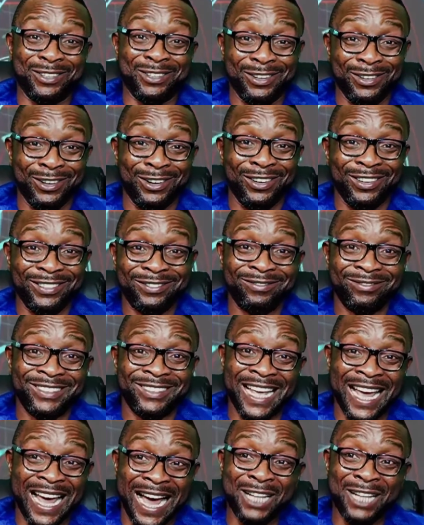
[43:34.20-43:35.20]
Yeah, actually,
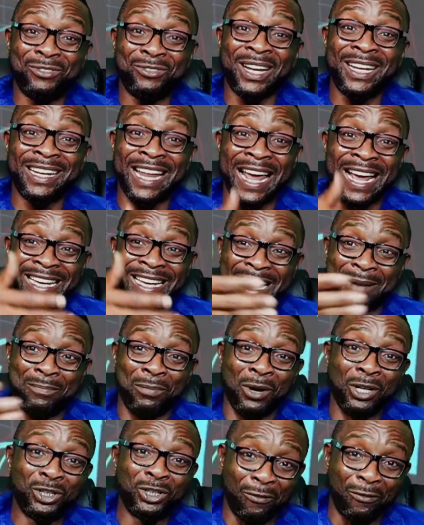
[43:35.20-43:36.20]
like a bunch of
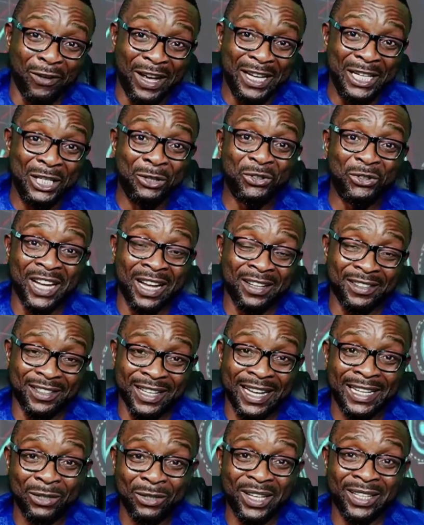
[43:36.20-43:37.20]
nuisance anyway. So,
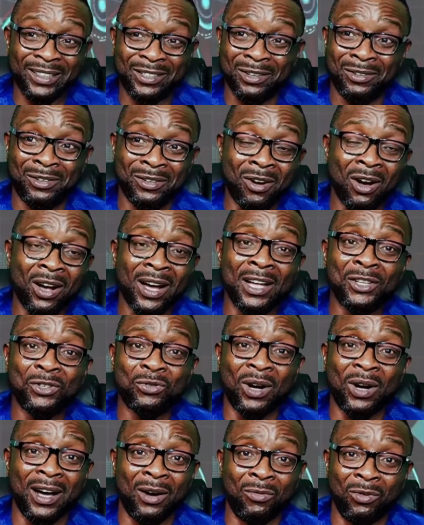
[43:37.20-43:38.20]
go can swara mo mo
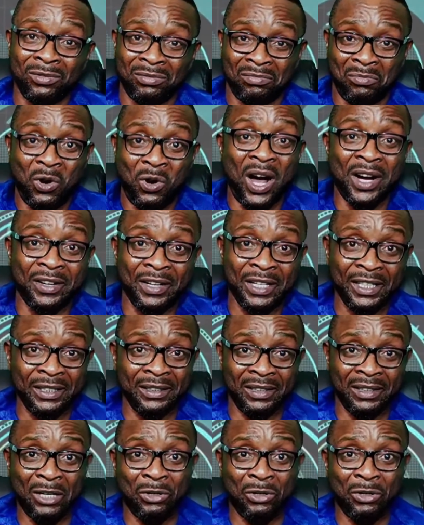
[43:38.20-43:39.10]
agree. Go on.